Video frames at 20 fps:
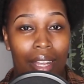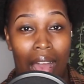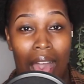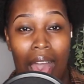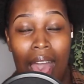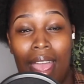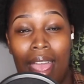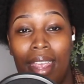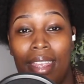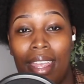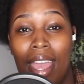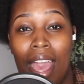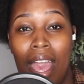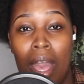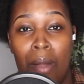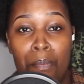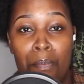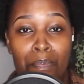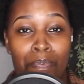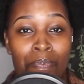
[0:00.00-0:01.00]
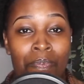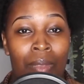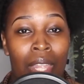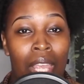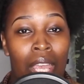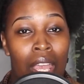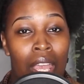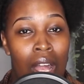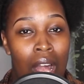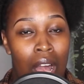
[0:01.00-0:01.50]
I am
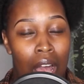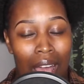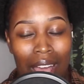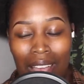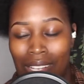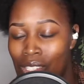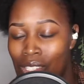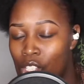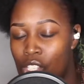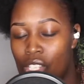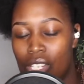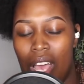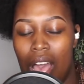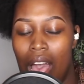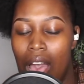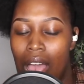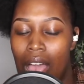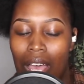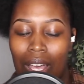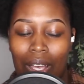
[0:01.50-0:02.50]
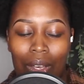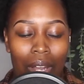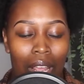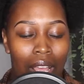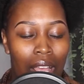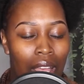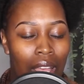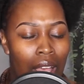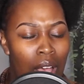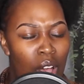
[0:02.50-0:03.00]
a child
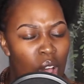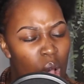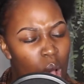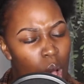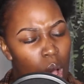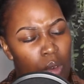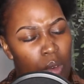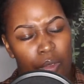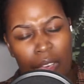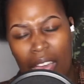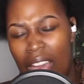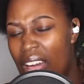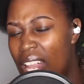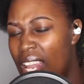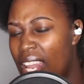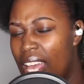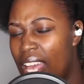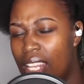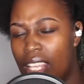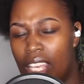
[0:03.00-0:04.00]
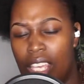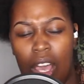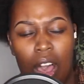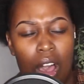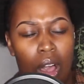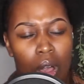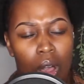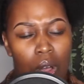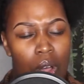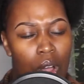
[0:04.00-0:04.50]
of El
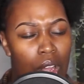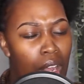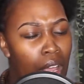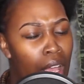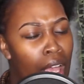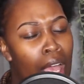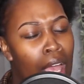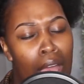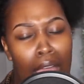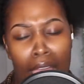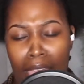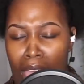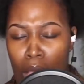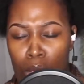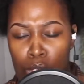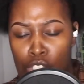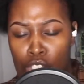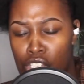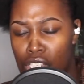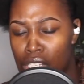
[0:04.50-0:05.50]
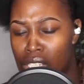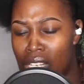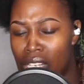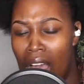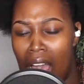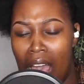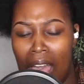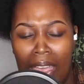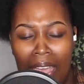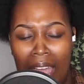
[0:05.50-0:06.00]
Elyon, El
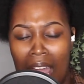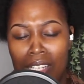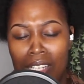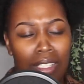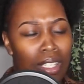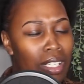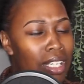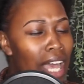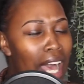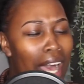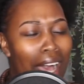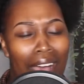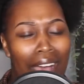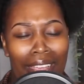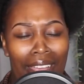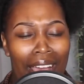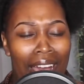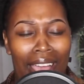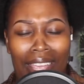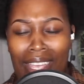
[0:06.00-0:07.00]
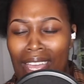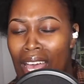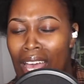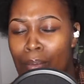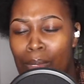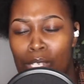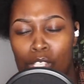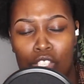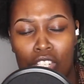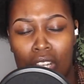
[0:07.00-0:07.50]
Shaddai, Adonai. I
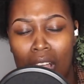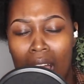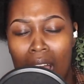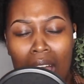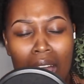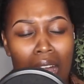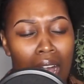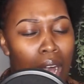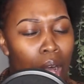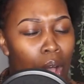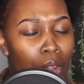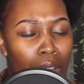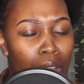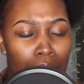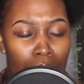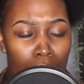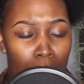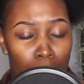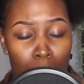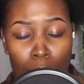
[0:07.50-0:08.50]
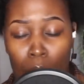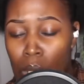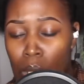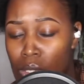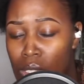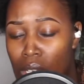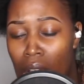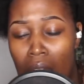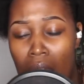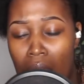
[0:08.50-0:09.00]
am a child of the
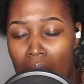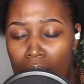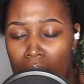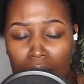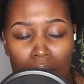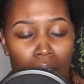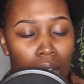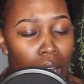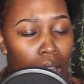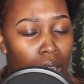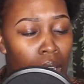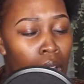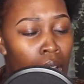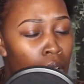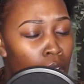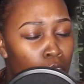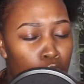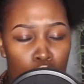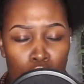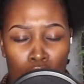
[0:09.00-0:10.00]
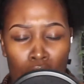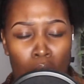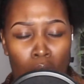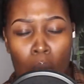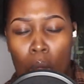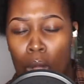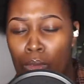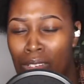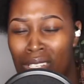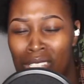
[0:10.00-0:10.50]
Most High God.
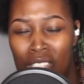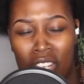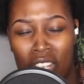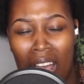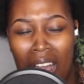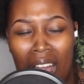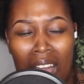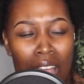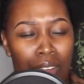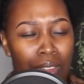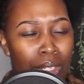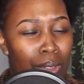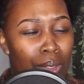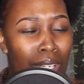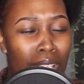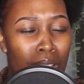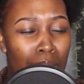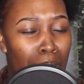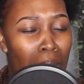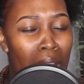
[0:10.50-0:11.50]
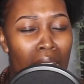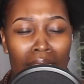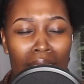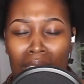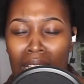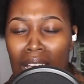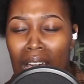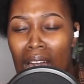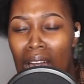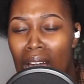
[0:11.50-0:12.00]
Jehovah Jireh is my
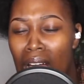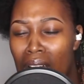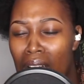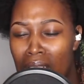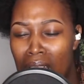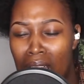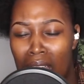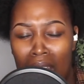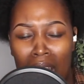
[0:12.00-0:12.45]
God.